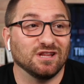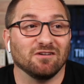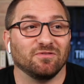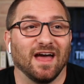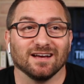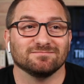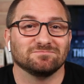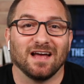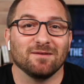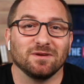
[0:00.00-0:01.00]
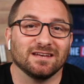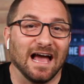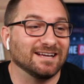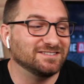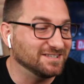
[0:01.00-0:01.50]
love that. I mean,
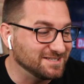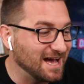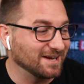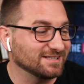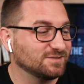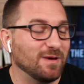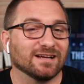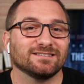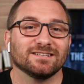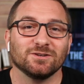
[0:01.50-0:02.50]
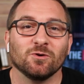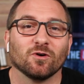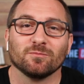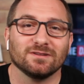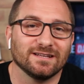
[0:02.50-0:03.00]
I did not expect it.
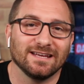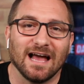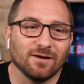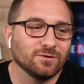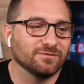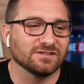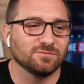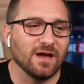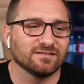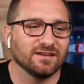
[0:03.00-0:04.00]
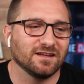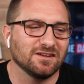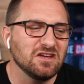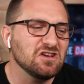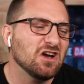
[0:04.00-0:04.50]
Normally, I would have
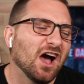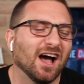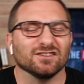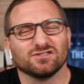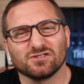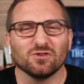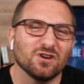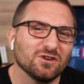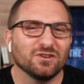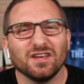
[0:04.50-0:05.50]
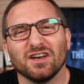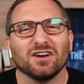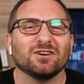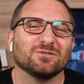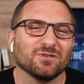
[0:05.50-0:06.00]
expected, oh, screw
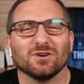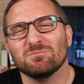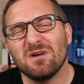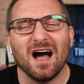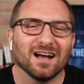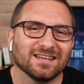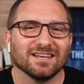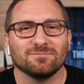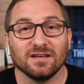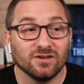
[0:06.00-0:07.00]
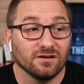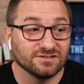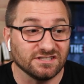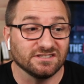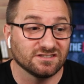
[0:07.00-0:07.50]
you for mocking me. No,
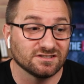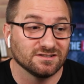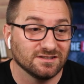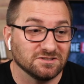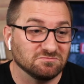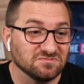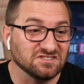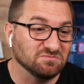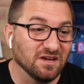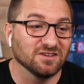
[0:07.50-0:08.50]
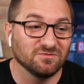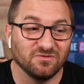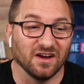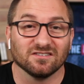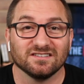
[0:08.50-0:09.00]
she's she's being
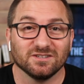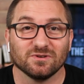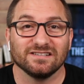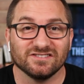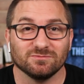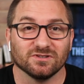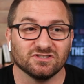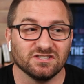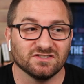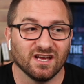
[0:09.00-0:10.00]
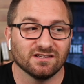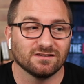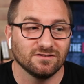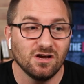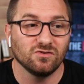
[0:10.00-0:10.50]
fairly reasonable. She's like,
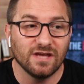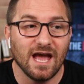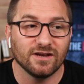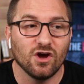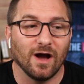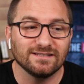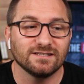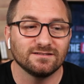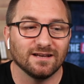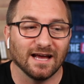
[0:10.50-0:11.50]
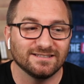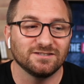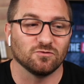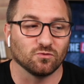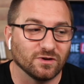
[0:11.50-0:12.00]
no, yeah, no, I didn't, I
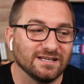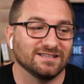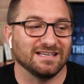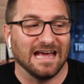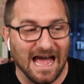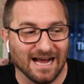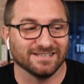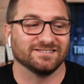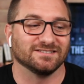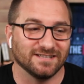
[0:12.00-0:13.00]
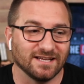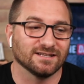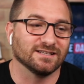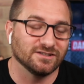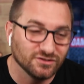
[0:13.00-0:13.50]
didn't really
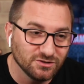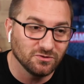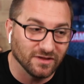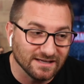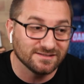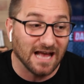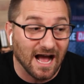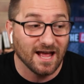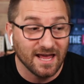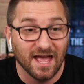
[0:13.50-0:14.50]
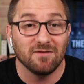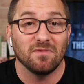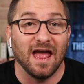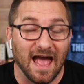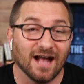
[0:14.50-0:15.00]
accidentally do this. I
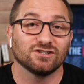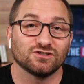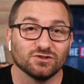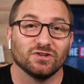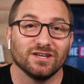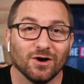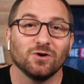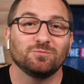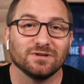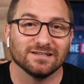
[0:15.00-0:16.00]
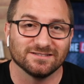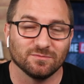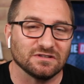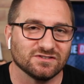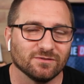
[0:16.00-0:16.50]
am actually open to
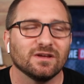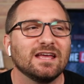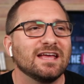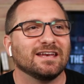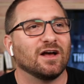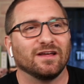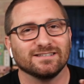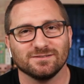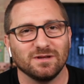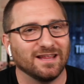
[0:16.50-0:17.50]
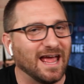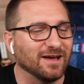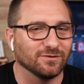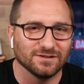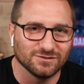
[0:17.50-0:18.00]
some of this stuff. Now that doesn't mean that
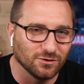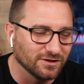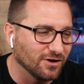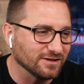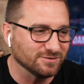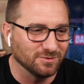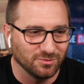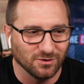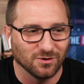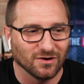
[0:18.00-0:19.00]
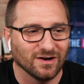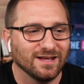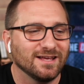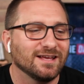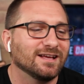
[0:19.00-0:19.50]
everything's totally awesome and
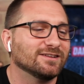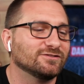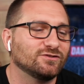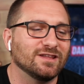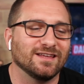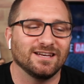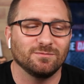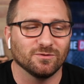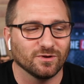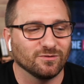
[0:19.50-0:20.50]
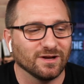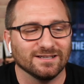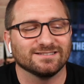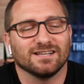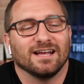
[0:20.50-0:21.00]
pure, they need to be
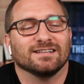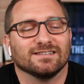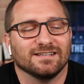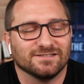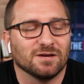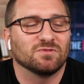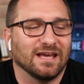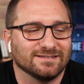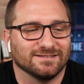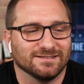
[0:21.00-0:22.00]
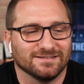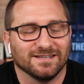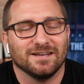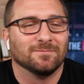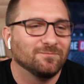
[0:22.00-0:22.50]
rewritten. In in some
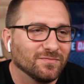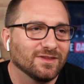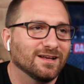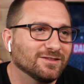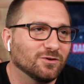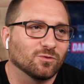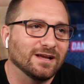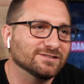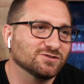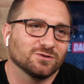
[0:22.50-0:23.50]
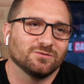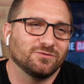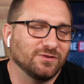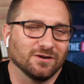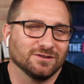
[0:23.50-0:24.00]
cases, the right sort of
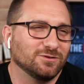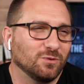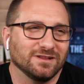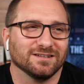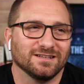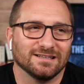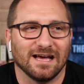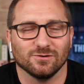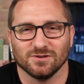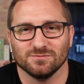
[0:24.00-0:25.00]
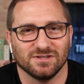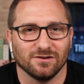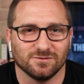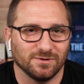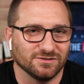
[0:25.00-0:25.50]
fairly willingly allows
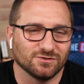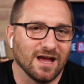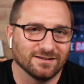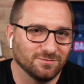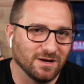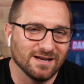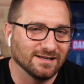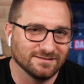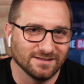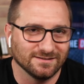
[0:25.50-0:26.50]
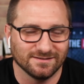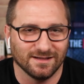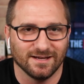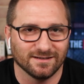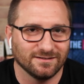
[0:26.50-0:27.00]
themselves to be distracted by nonsense
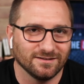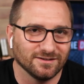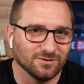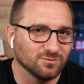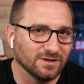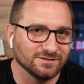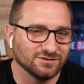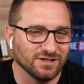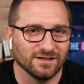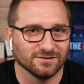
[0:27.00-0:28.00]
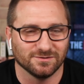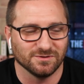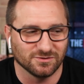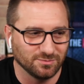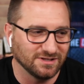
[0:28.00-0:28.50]
like you know what genitals
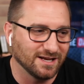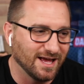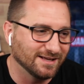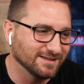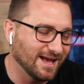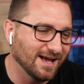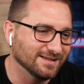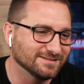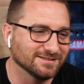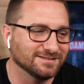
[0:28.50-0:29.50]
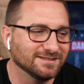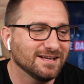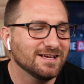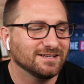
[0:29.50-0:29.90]
Mr. Potato has, has and